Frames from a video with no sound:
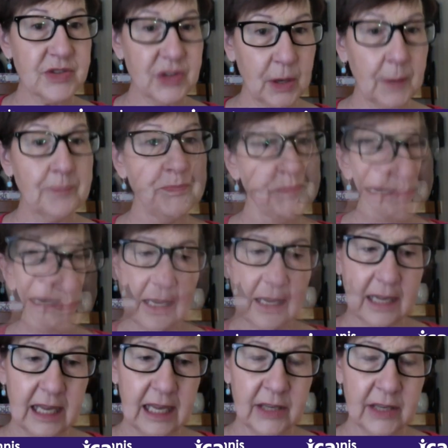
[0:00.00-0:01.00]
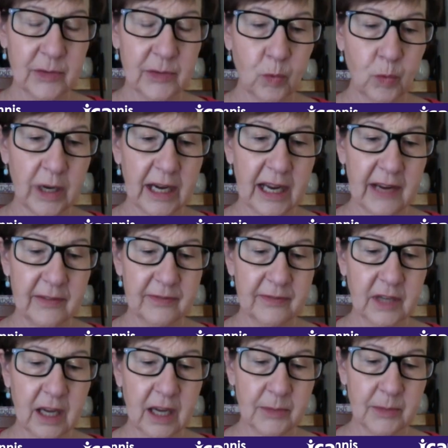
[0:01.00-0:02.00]
So, and what I've
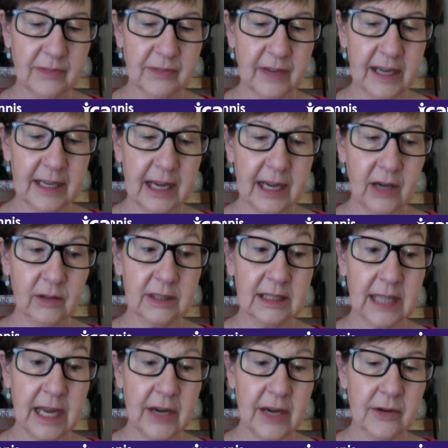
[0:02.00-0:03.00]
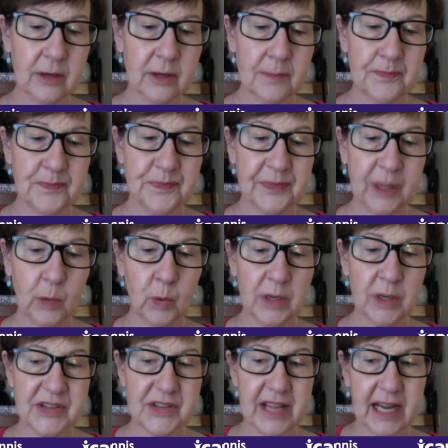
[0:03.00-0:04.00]
come to find out later
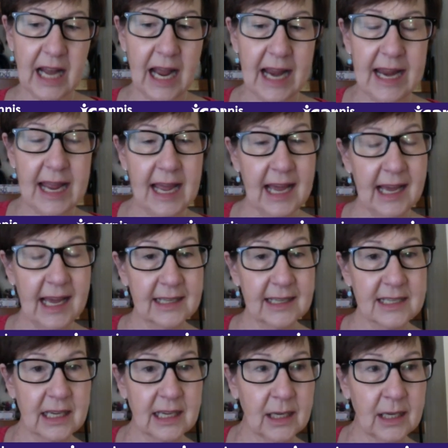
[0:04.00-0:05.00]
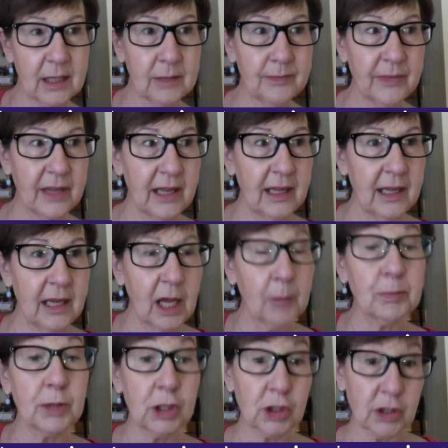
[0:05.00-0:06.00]
was that I had a
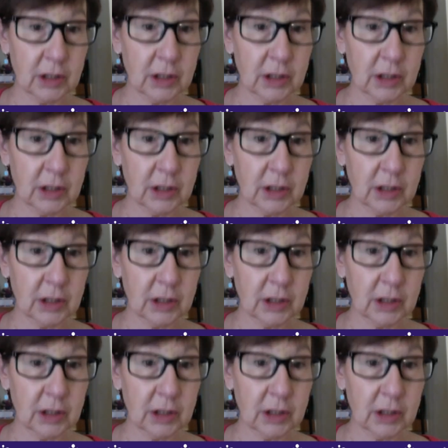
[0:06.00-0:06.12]
pleural